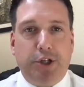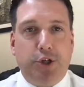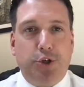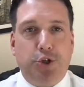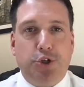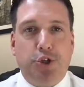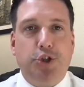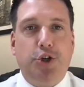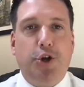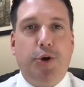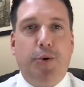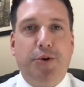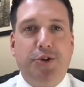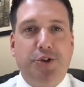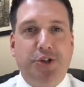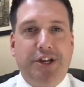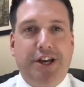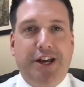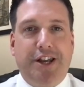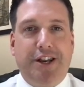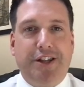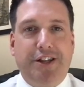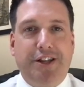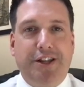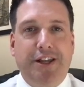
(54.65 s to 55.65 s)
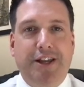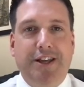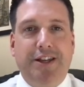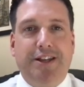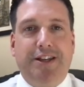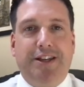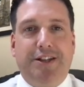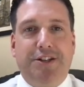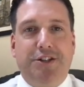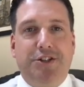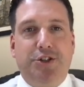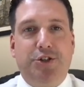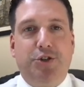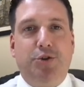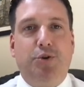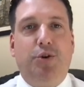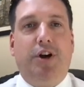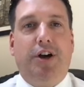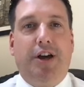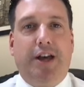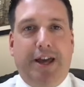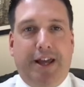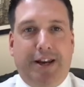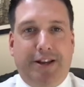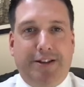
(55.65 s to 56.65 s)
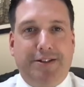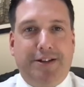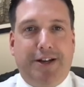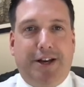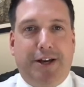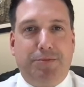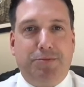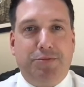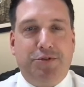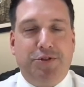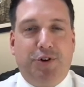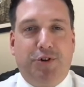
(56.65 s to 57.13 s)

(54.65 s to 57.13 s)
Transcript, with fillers: You should know what you're getting into ahead of time. So